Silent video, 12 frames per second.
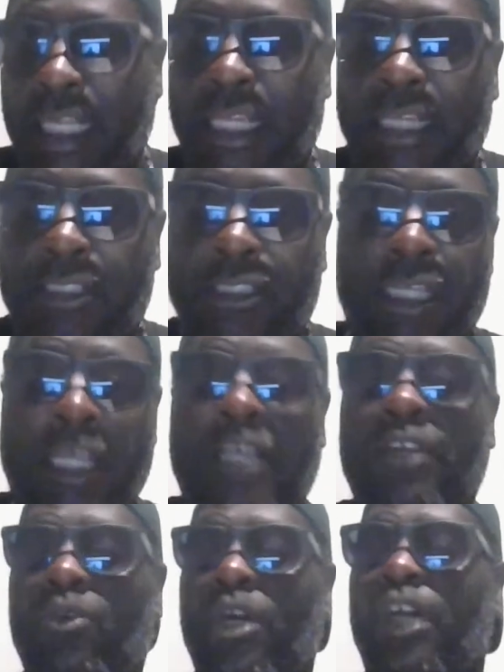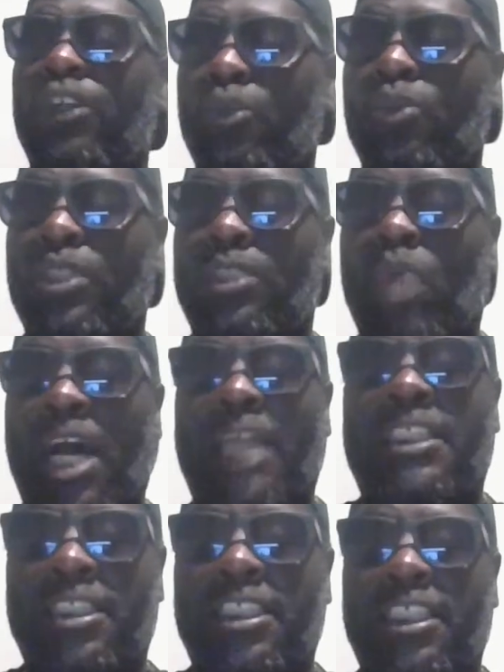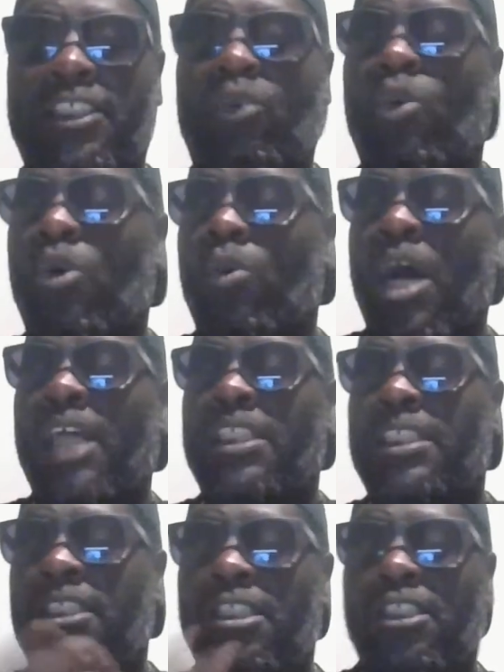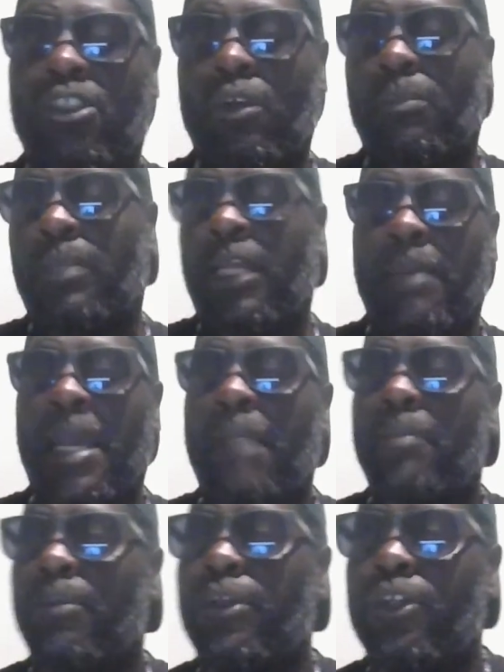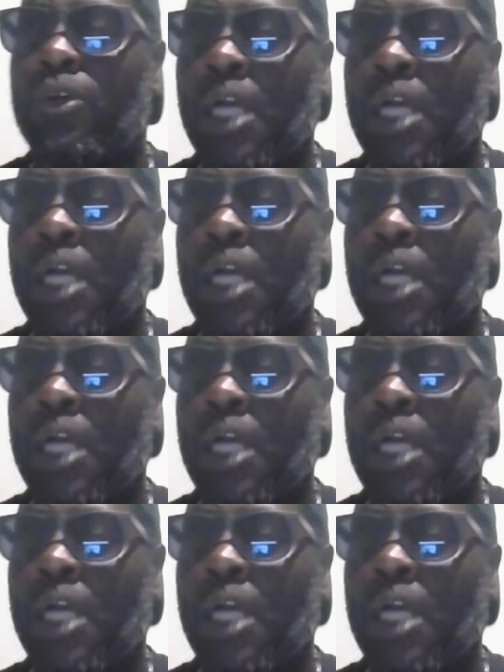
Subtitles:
that to anyone who is watching this or watches this on the playback. Maybe you'll